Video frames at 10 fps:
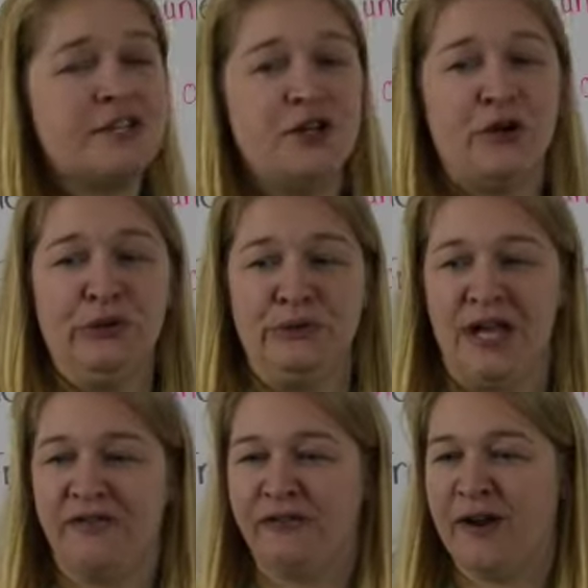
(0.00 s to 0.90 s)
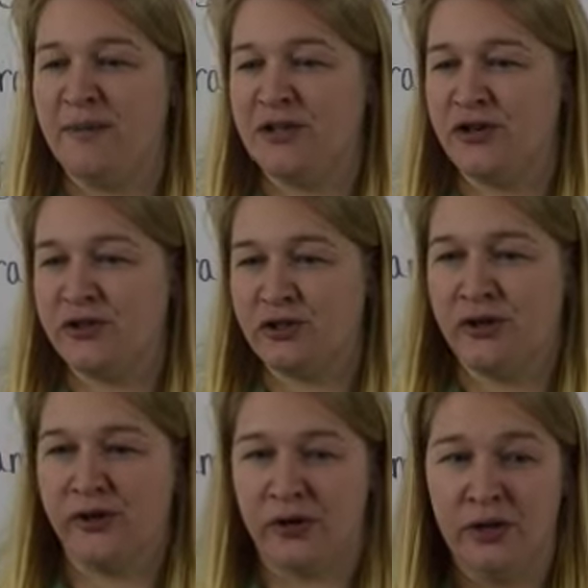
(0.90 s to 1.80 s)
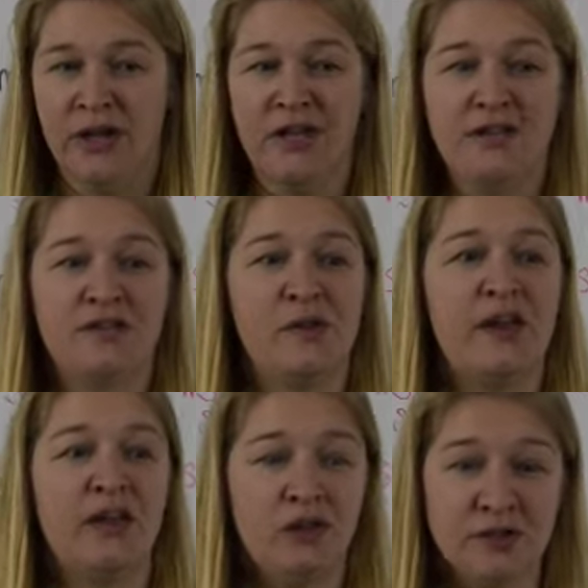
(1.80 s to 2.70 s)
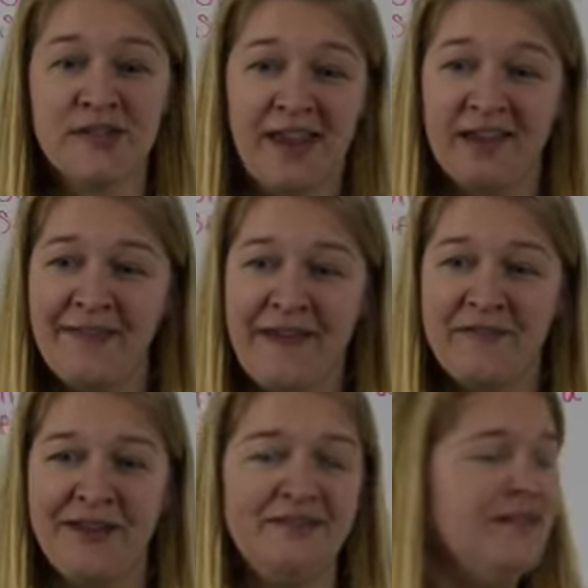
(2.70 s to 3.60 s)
in your new 10 frame in your journal so that it looks like 11.